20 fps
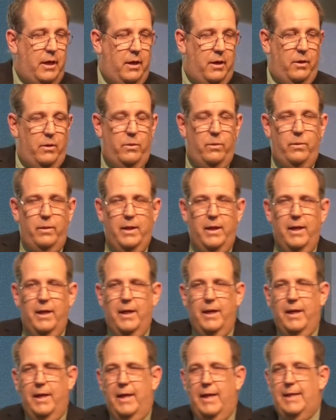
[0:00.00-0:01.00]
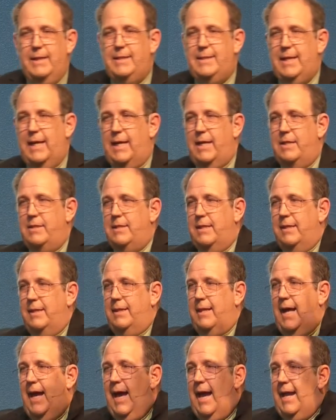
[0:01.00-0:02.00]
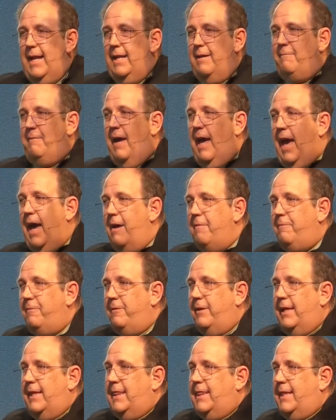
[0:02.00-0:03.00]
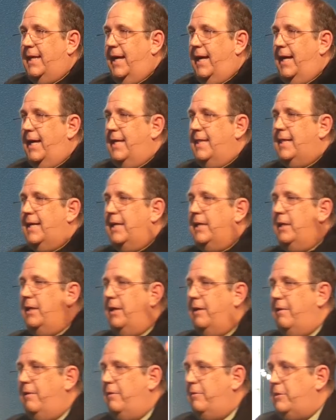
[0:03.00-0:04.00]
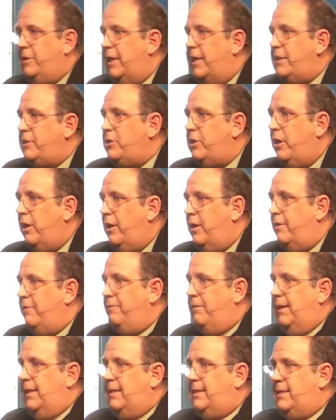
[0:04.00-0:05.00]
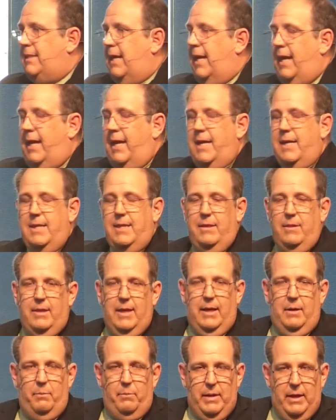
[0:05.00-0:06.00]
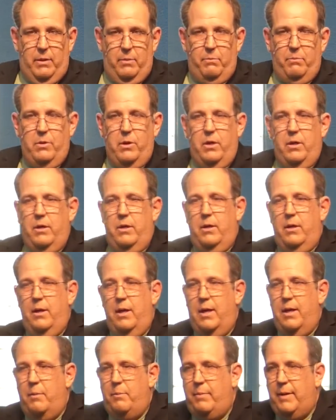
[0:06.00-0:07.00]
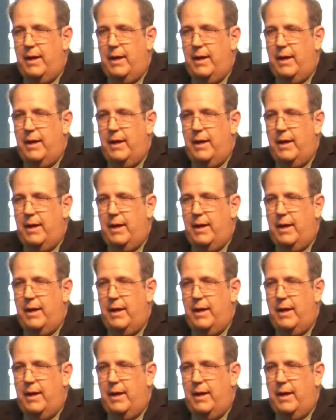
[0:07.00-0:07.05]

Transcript: so he says, in light of everything that you just heard me say about murder and